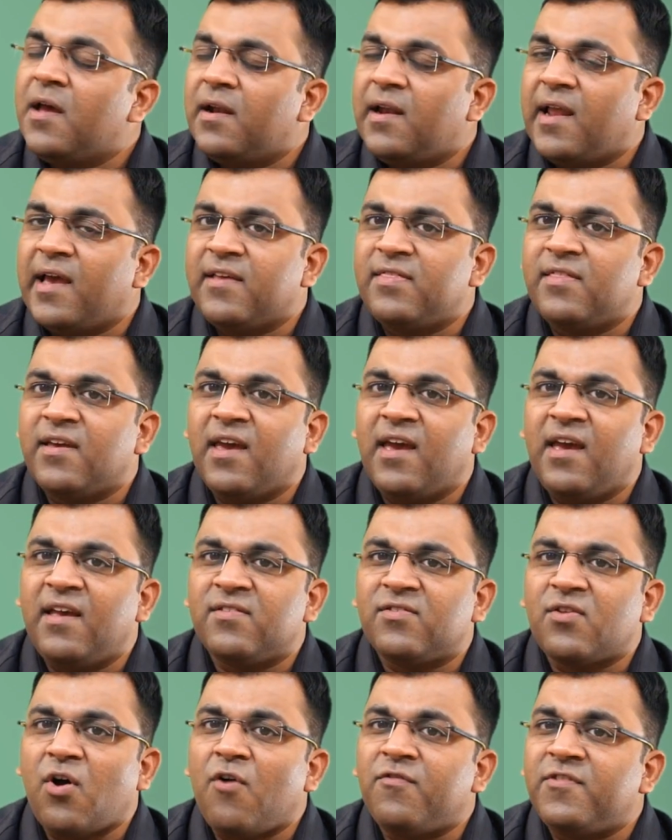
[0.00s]
Like in the
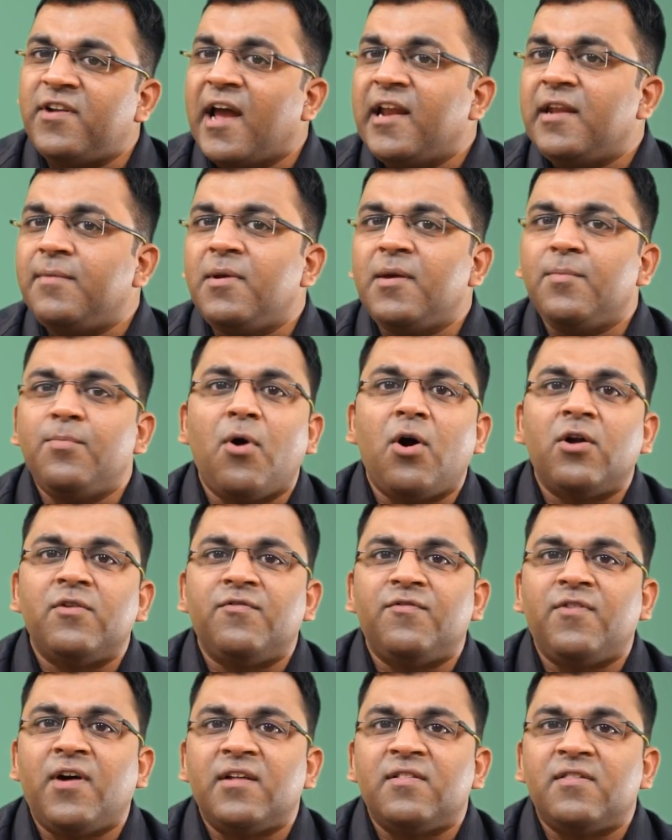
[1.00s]
case of dynamic bond
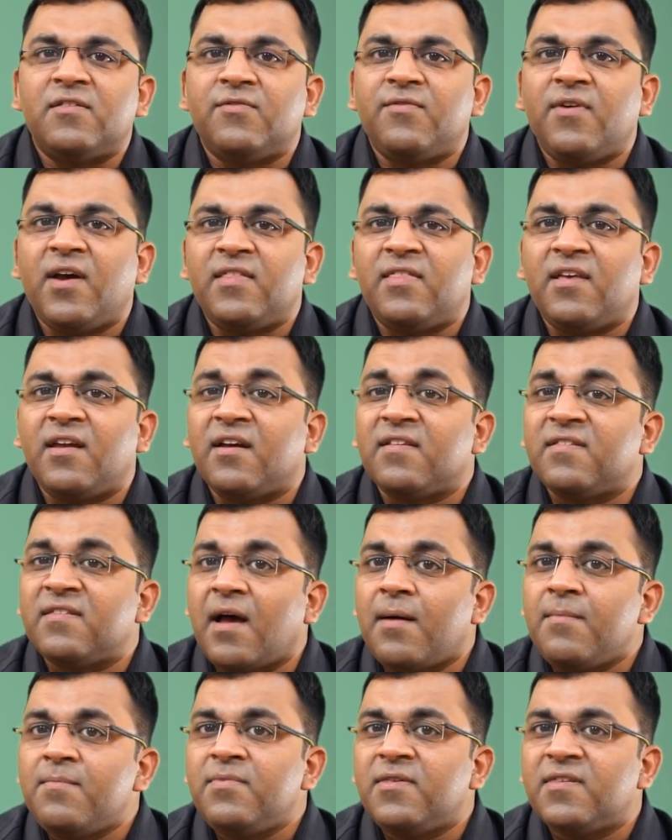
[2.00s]
funds, where there are
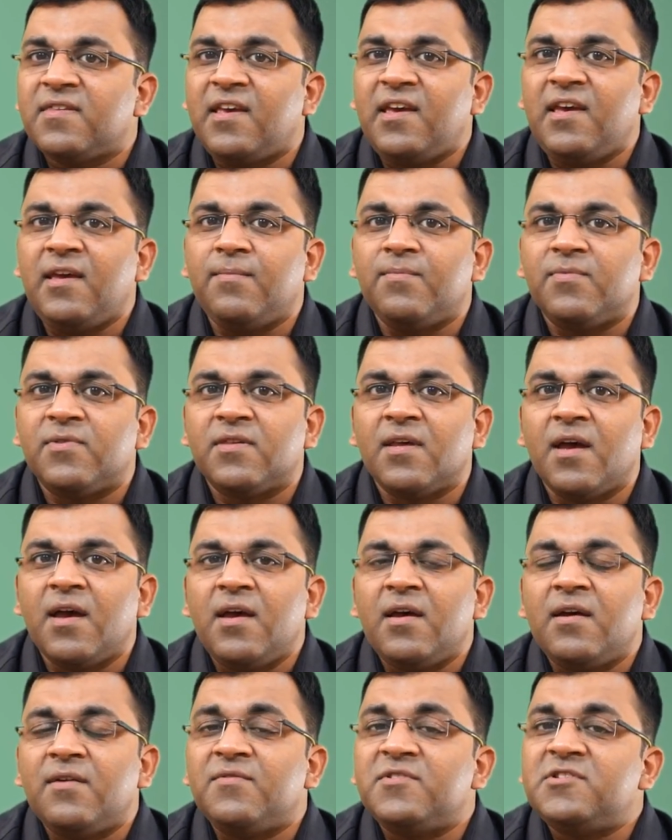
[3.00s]
some schemes
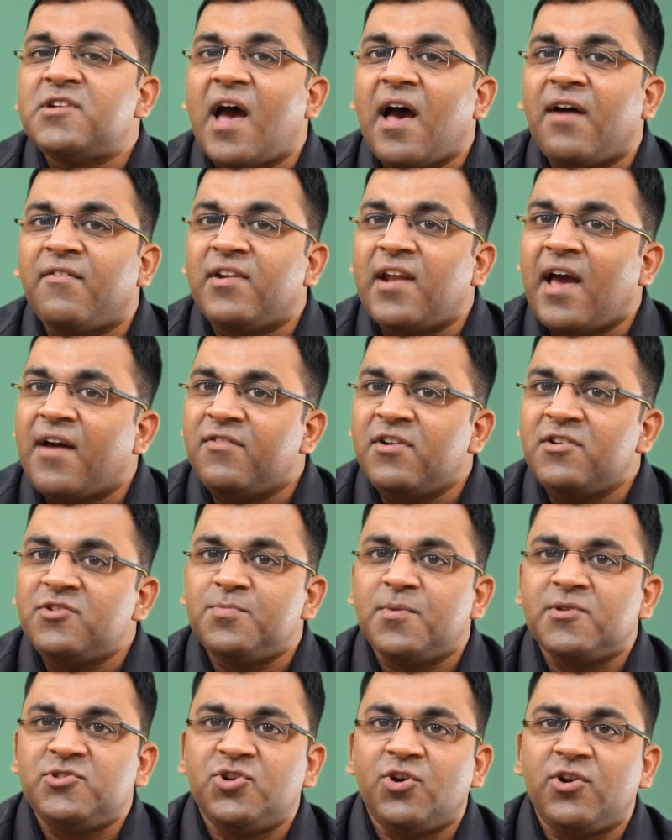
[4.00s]
which have an
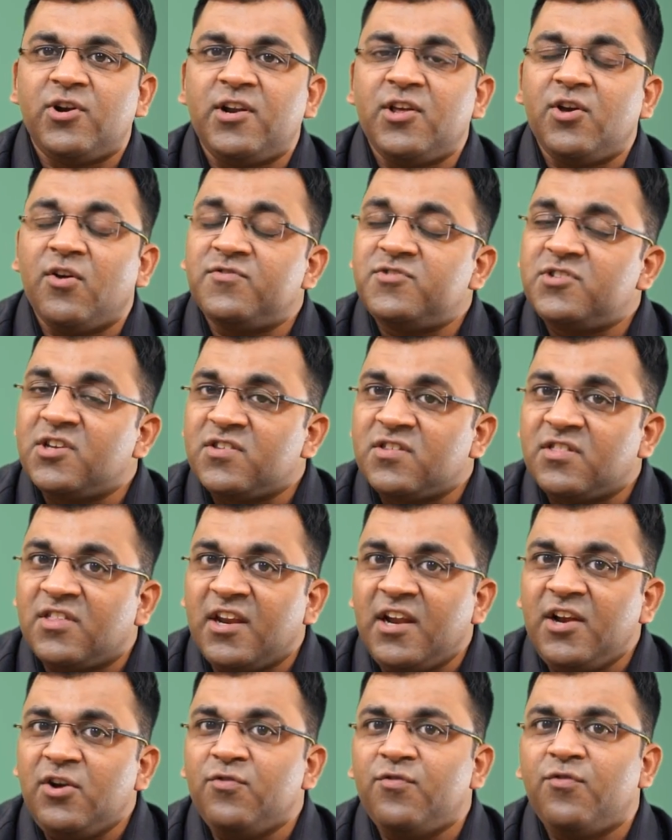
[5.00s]
average maturity of just
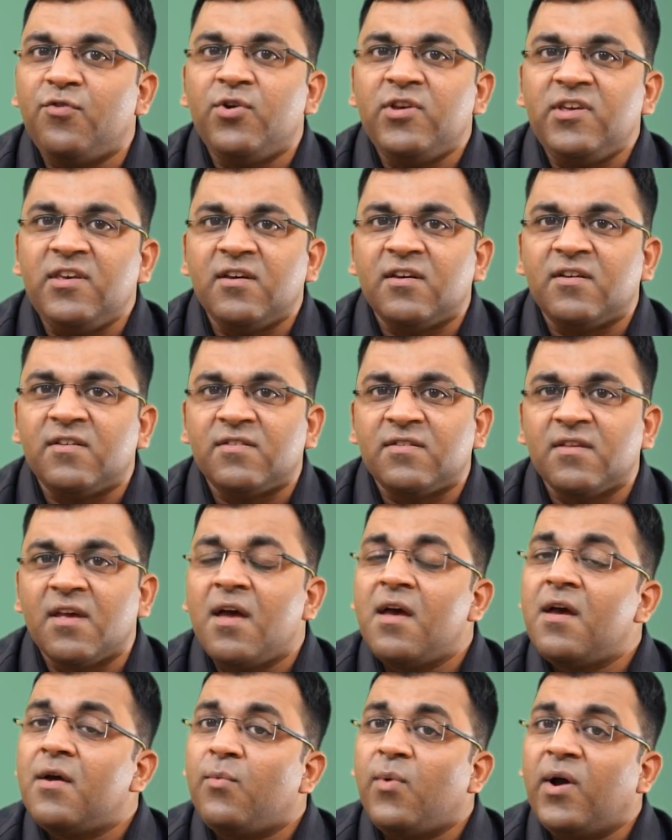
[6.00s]
3 to 4 years,
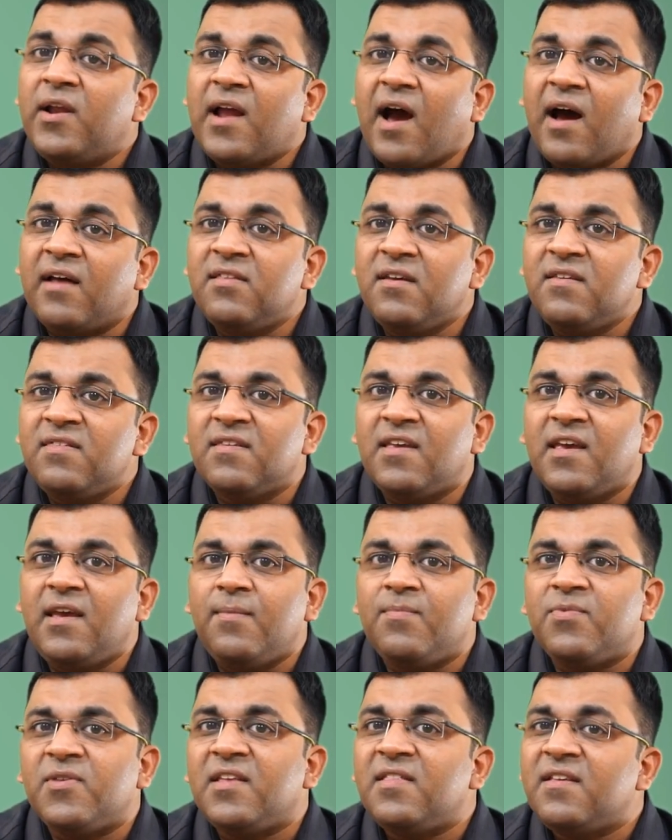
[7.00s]
while other
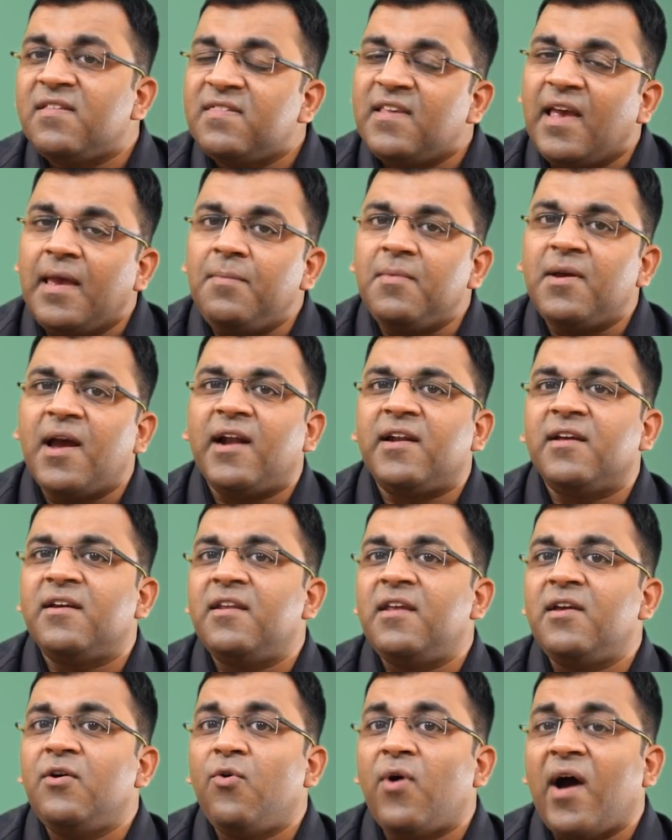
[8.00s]
schemes in the same
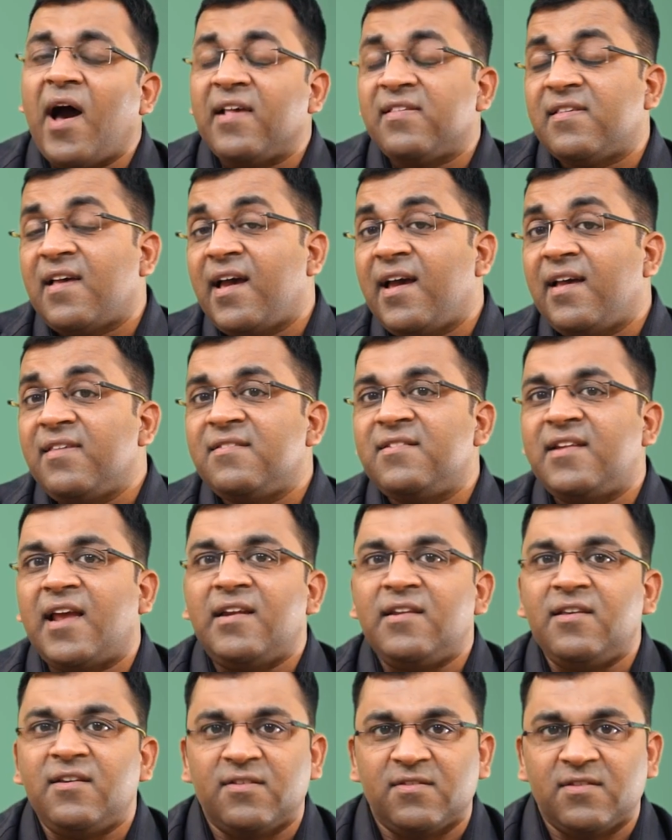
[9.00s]
category go as high as
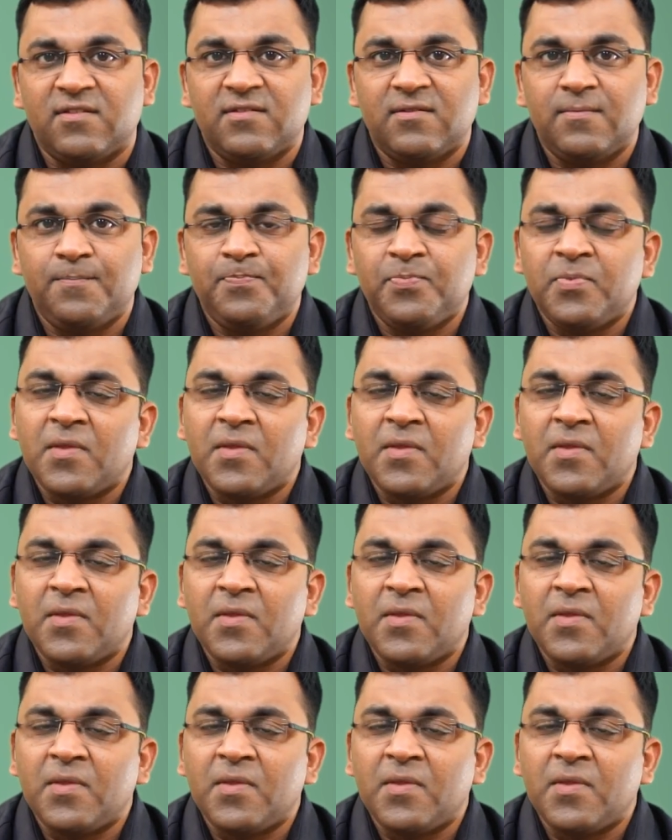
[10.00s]
10 years.